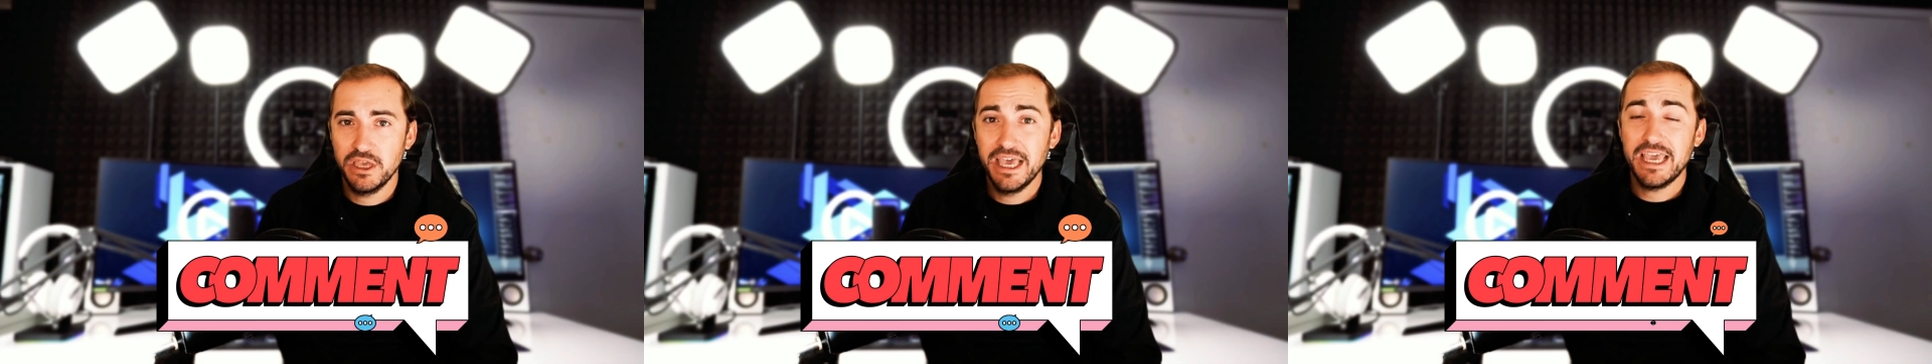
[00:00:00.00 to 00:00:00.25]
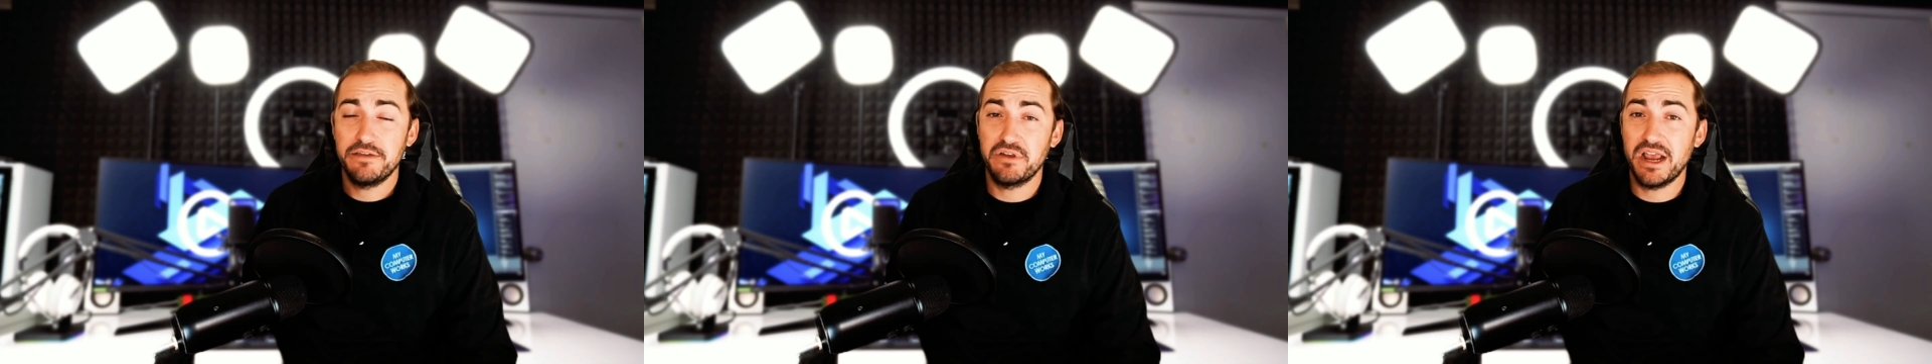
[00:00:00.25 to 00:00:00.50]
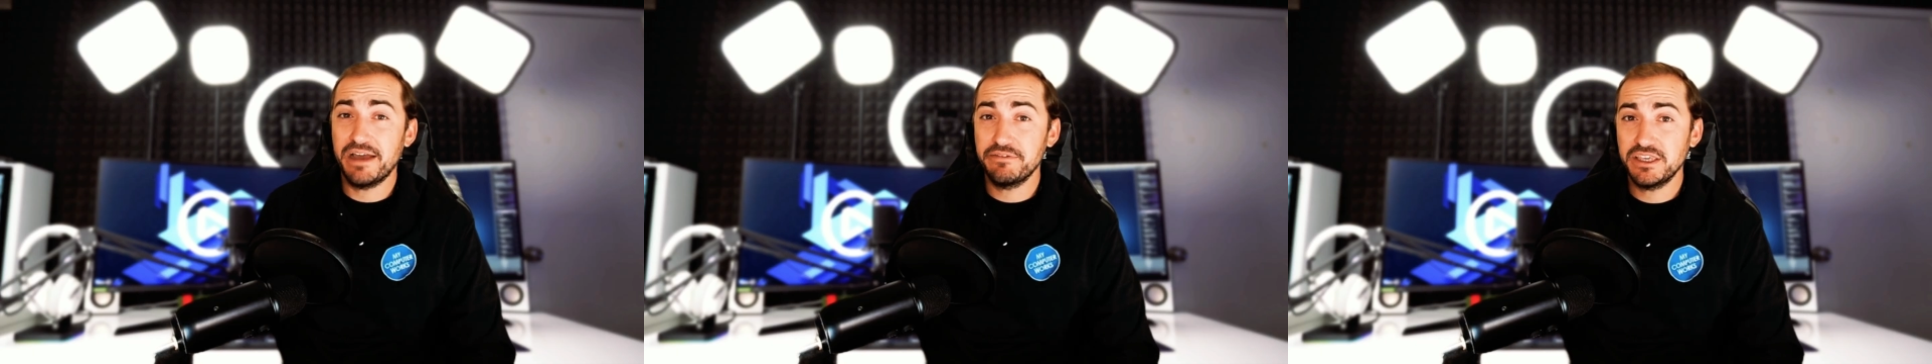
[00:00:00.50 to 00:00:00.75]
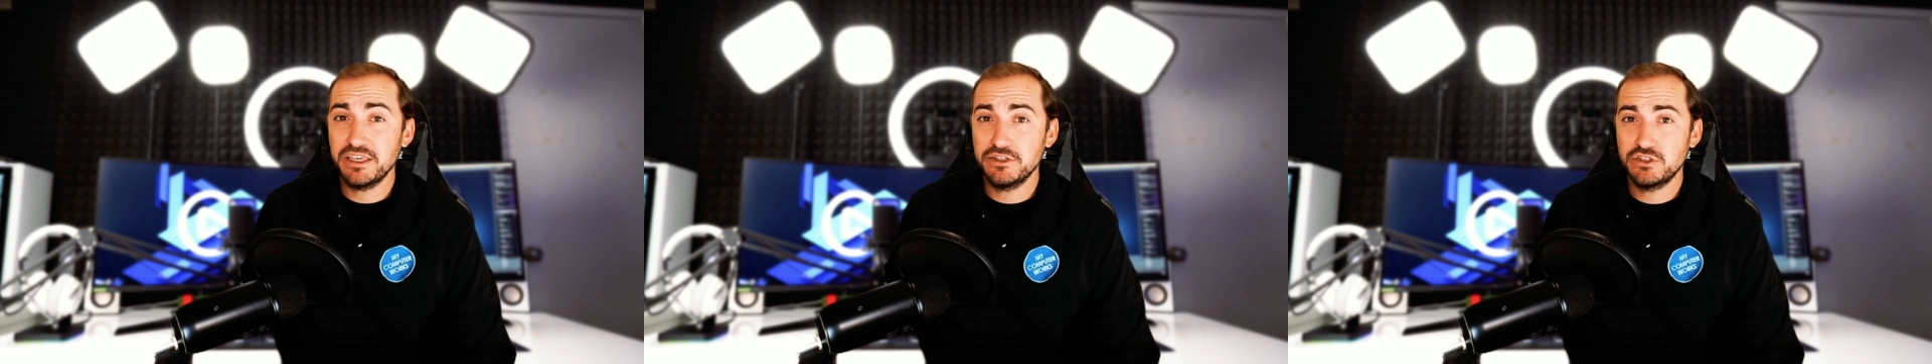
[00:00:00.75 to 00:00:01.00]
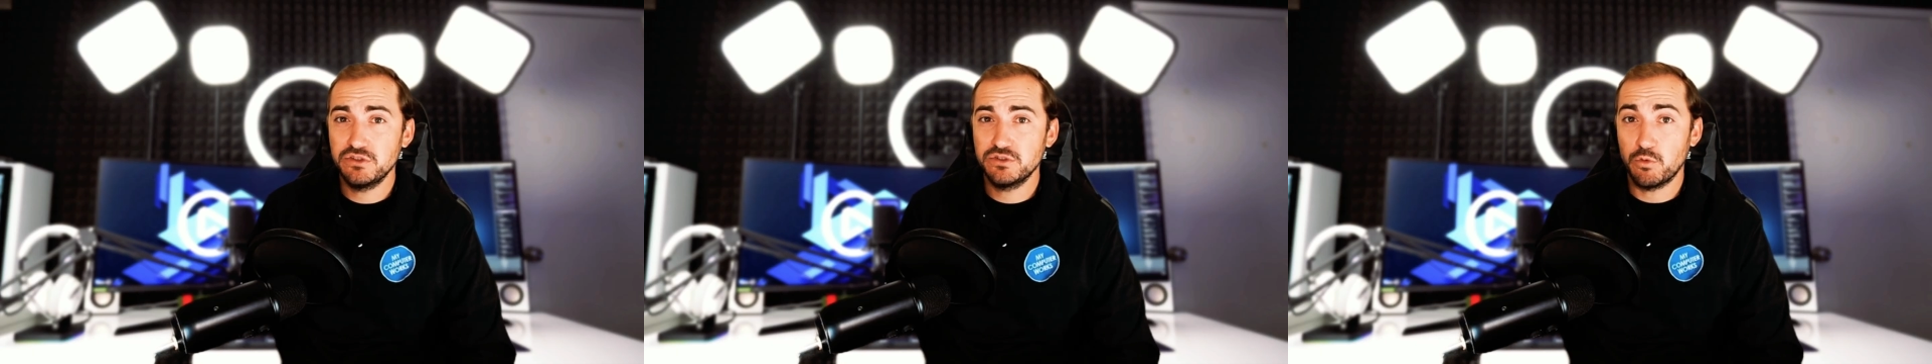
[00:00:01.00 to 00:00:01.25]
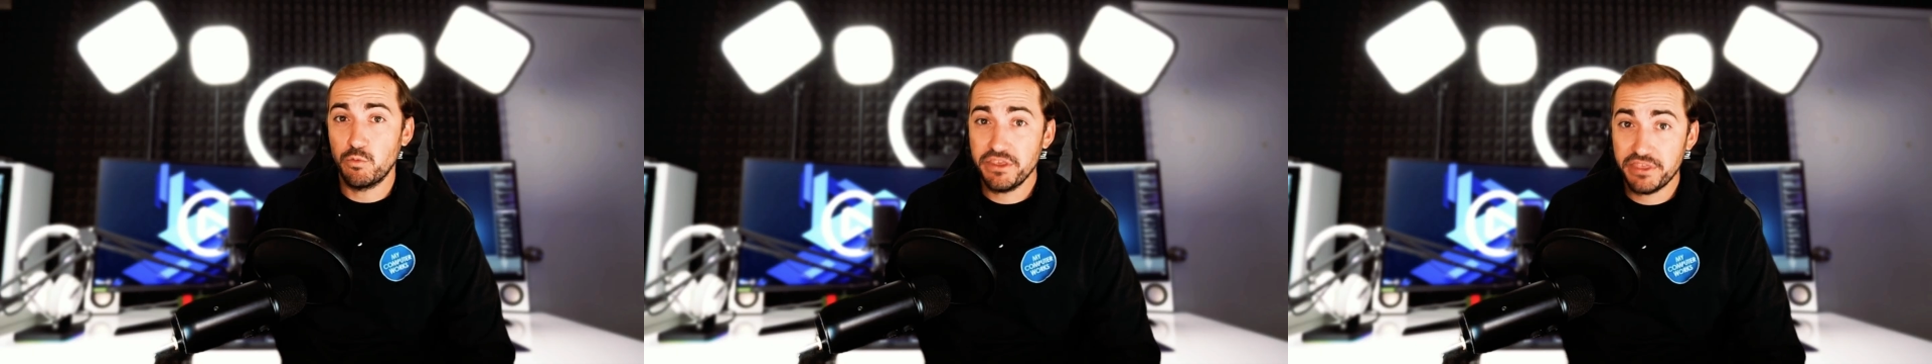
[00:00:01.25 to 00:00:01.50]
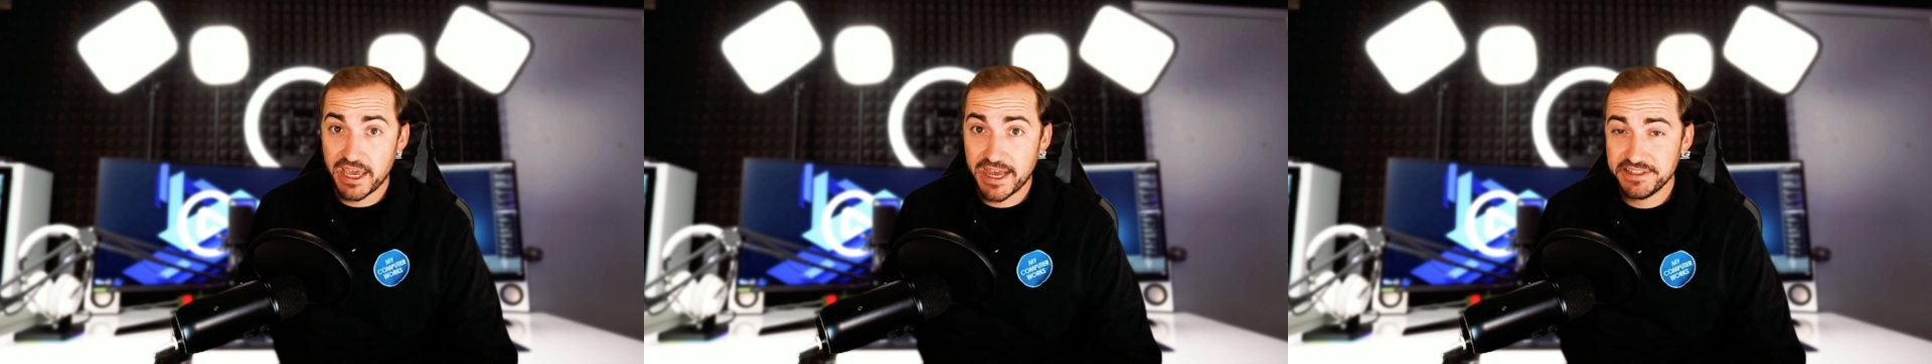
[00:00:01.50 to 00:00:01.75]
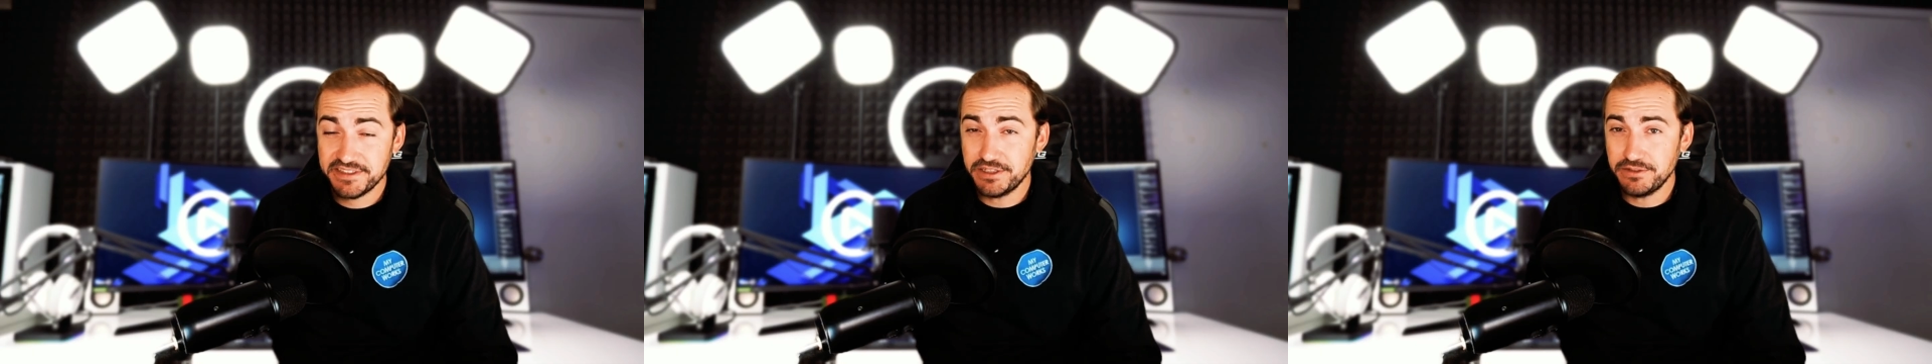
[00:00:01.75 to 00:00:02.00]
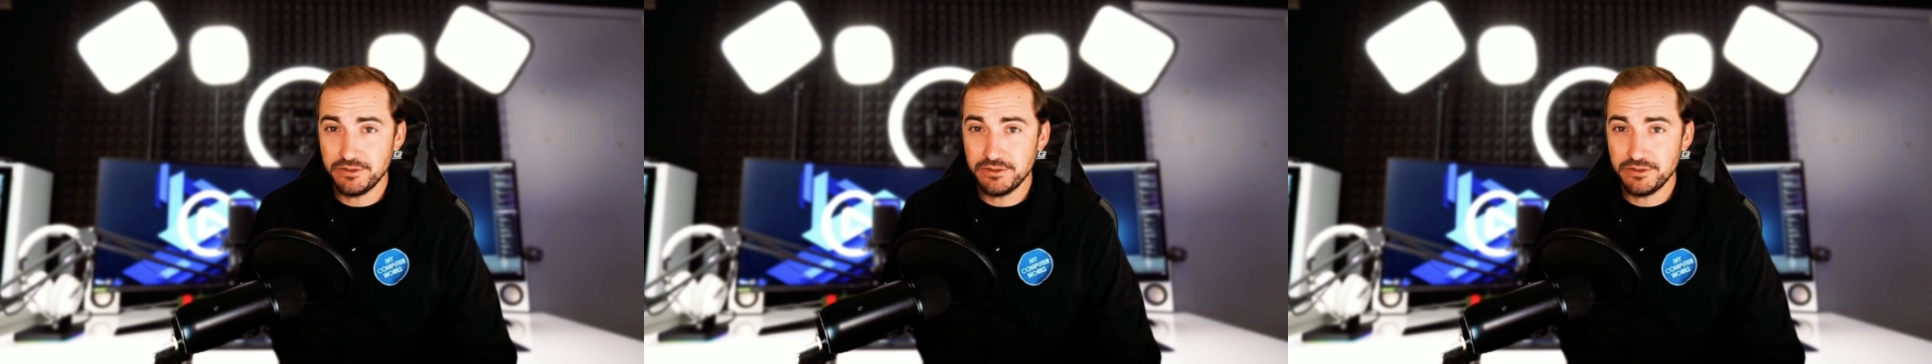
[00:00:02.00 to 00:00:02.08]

If you're having issues with ads and